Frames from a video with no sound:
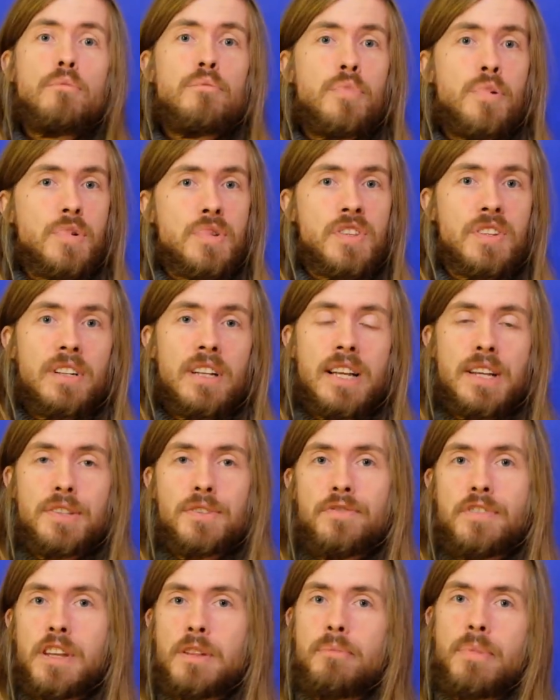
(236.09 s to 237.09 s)

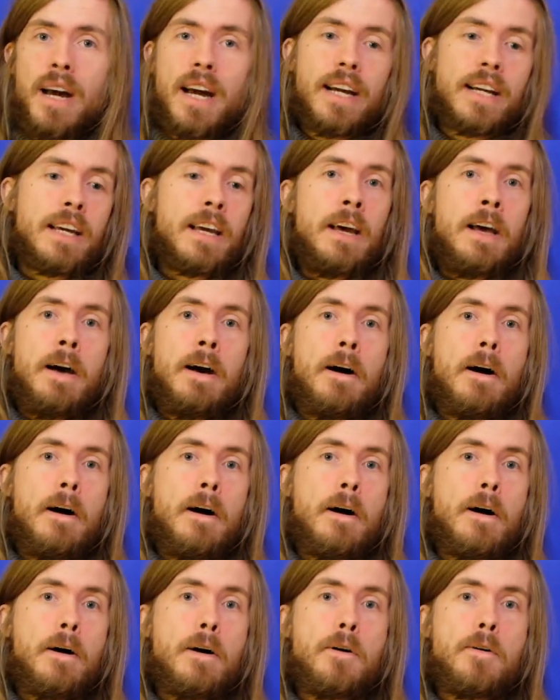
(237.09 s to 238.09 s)
personalized feedback
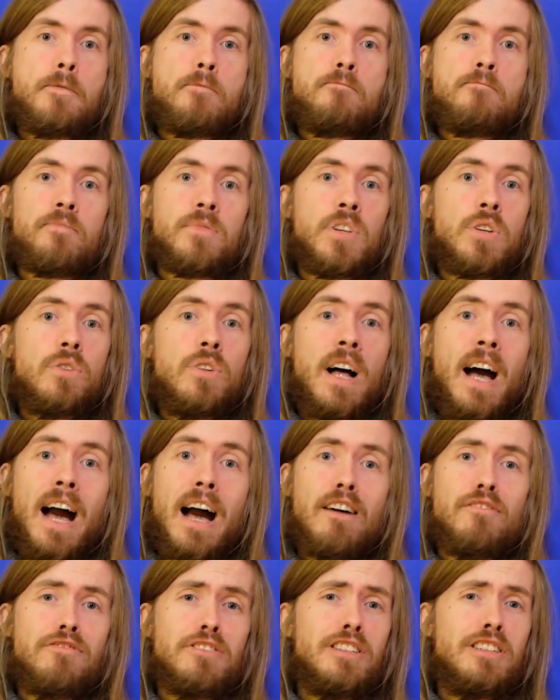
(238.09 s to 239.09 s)
um, you'll
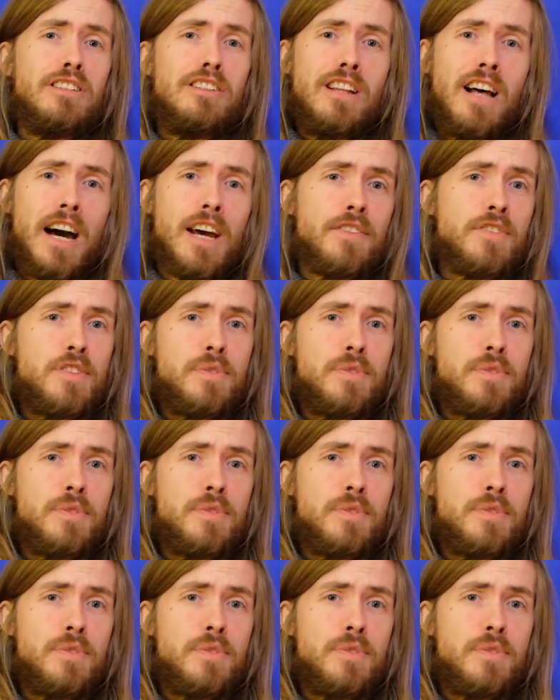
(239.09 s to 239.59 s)
have a lot of